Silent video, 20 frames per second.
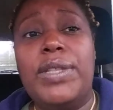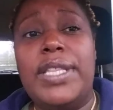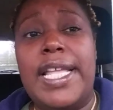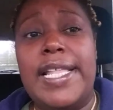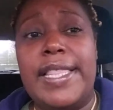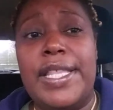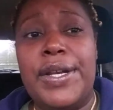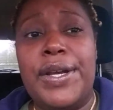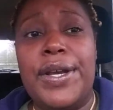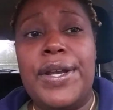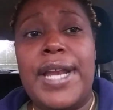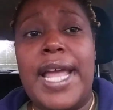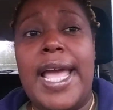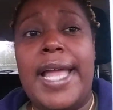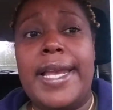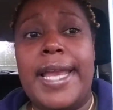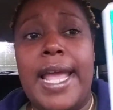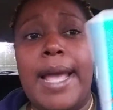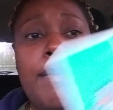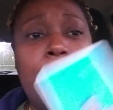with that third eye
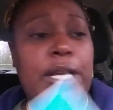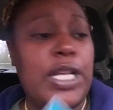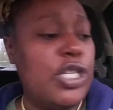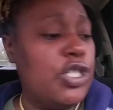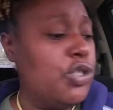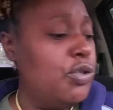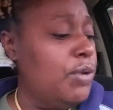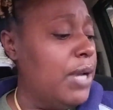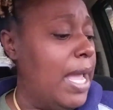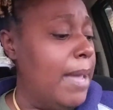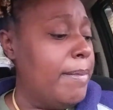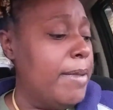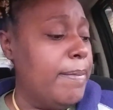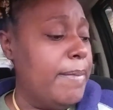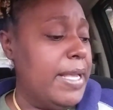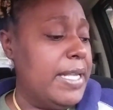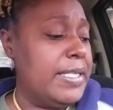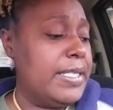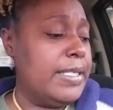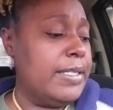now because you got me
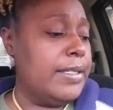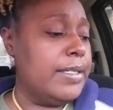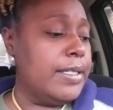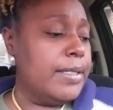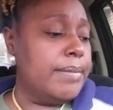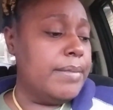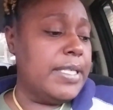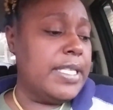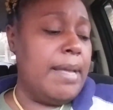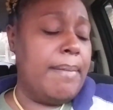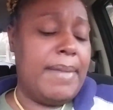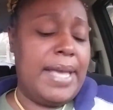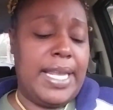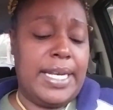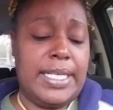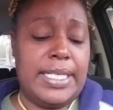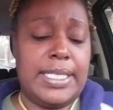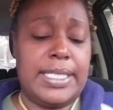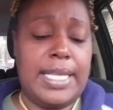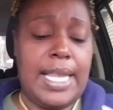messed up.
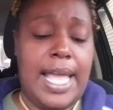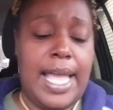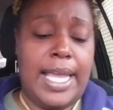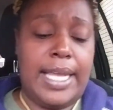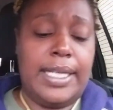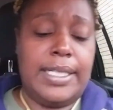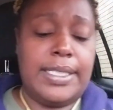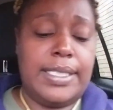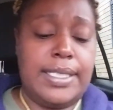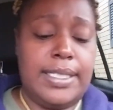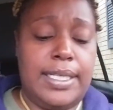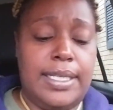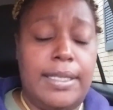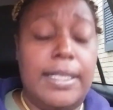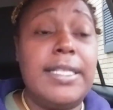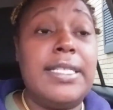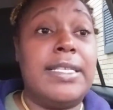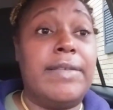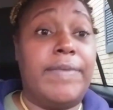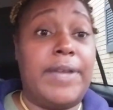Somebody is lying to
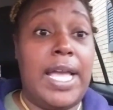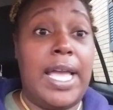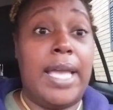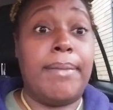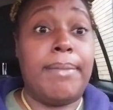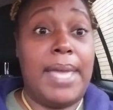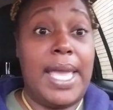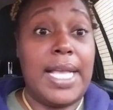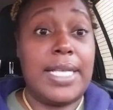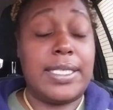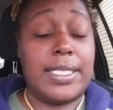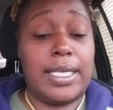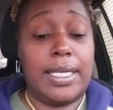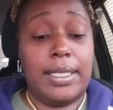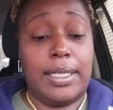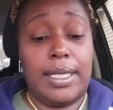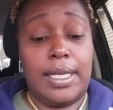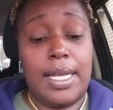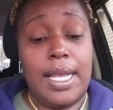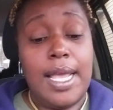divine
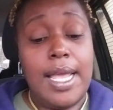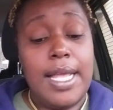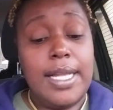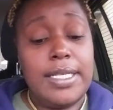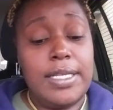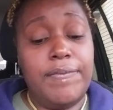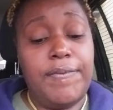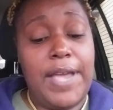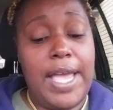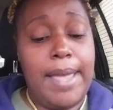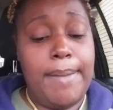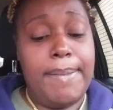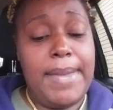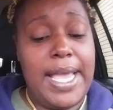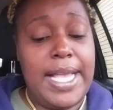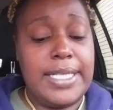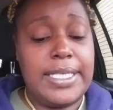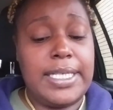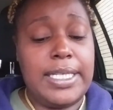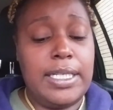masculine. Divine
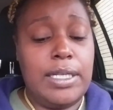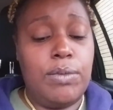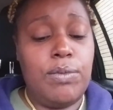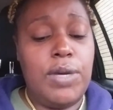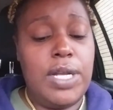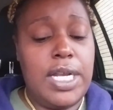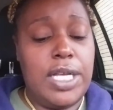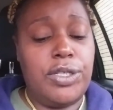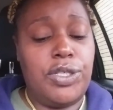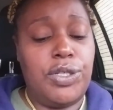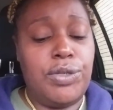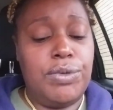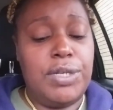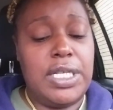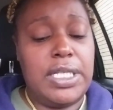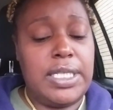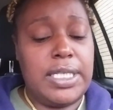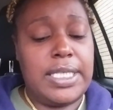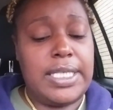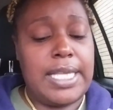masculine. What else you
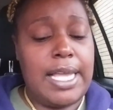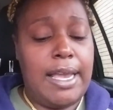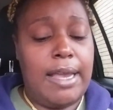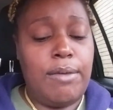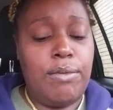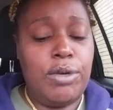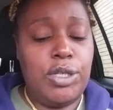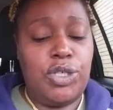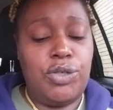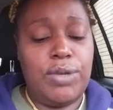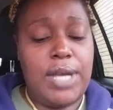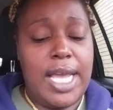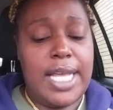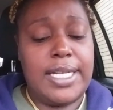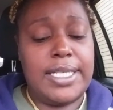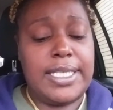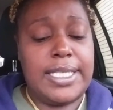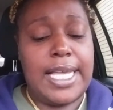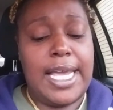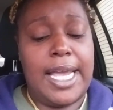need to say? What you
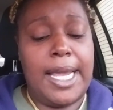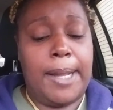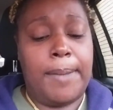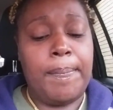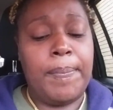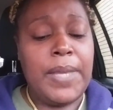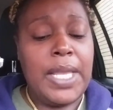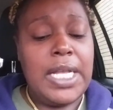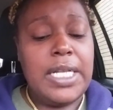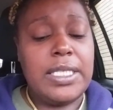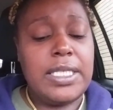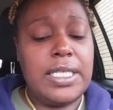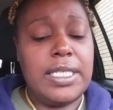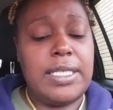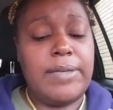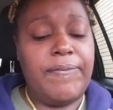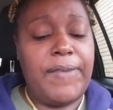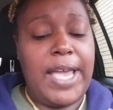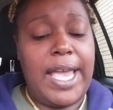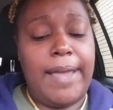gotta say to
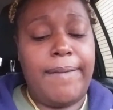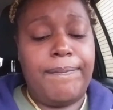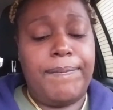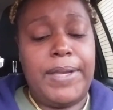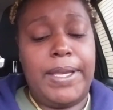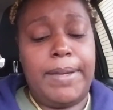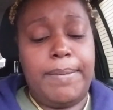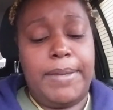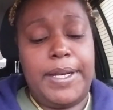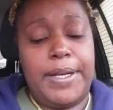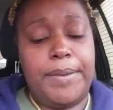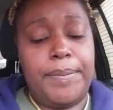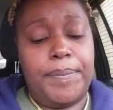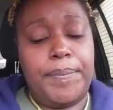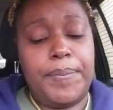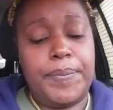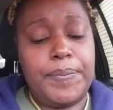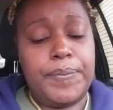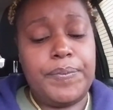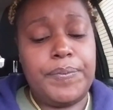divine feminine?
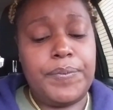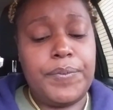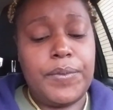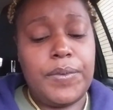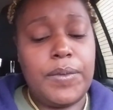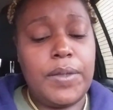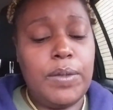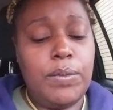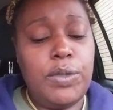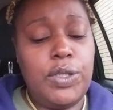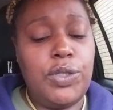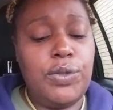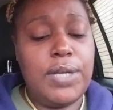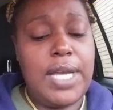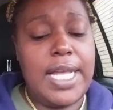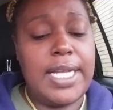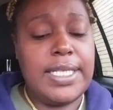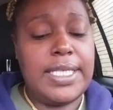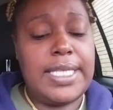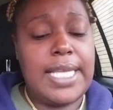What you
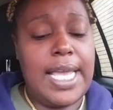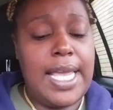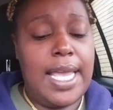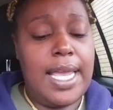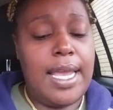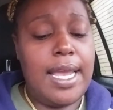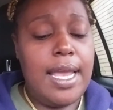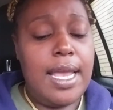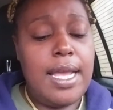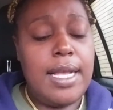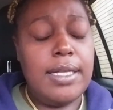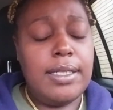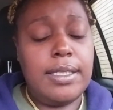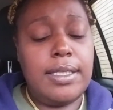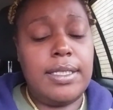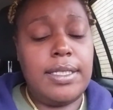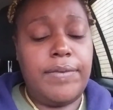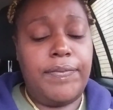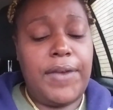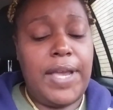gotta say
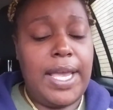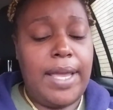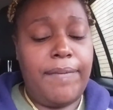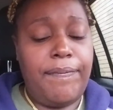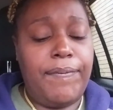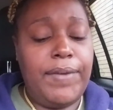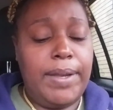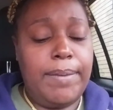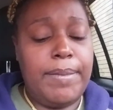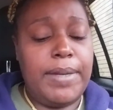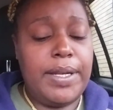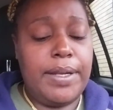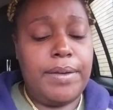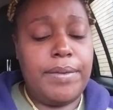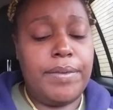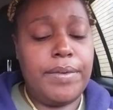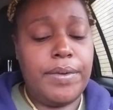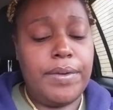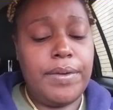to divine feminine?